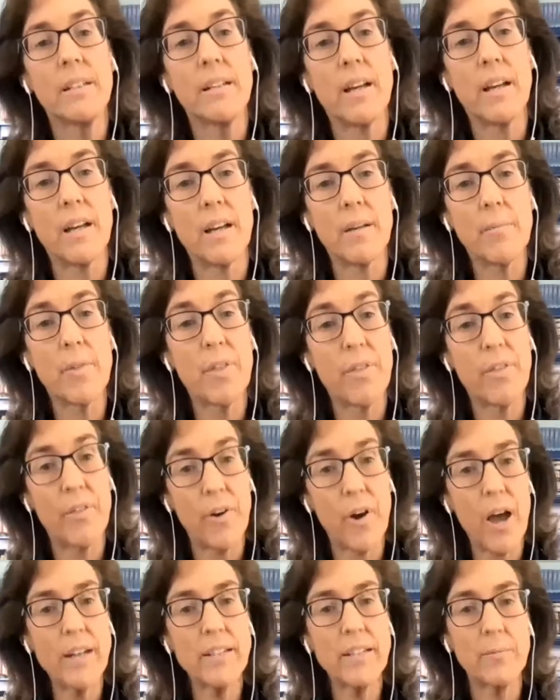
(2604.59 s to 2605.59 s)

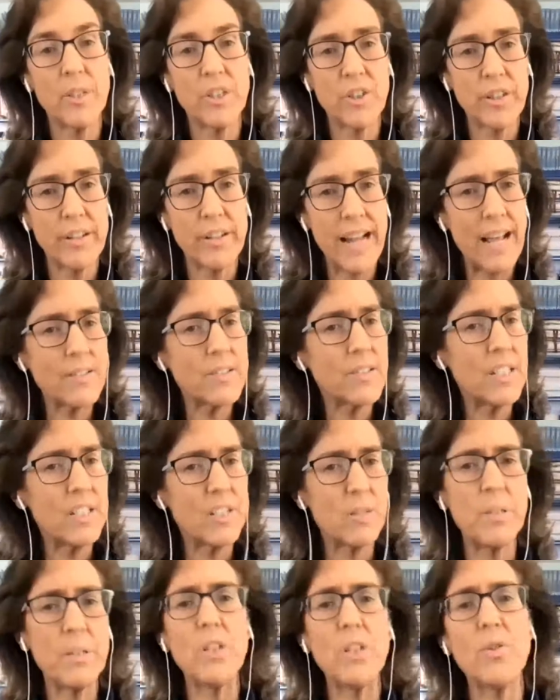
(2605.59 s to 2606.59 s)
thought, which are now seen to
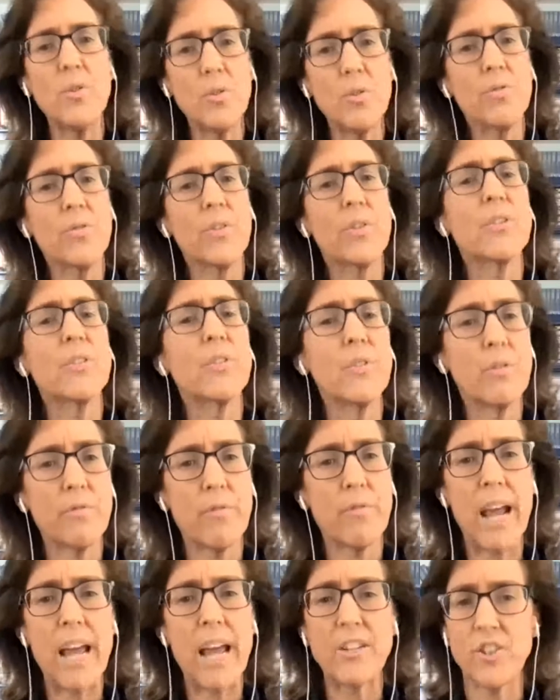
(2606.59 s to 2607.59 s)
be universal and
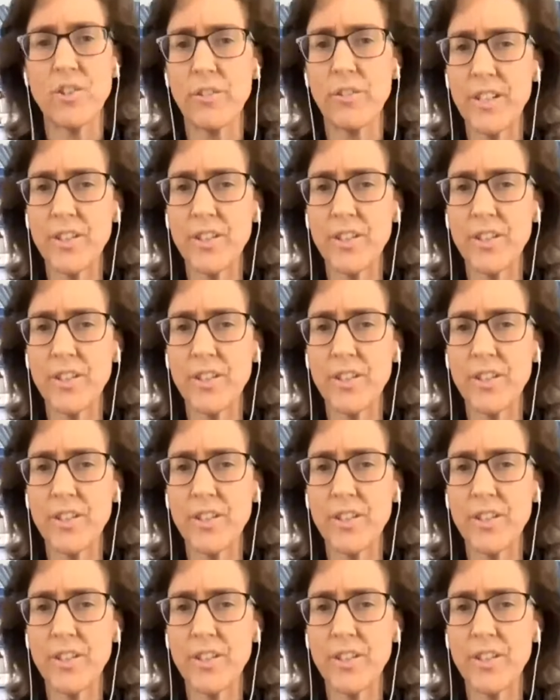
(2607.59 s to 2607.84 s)
rational.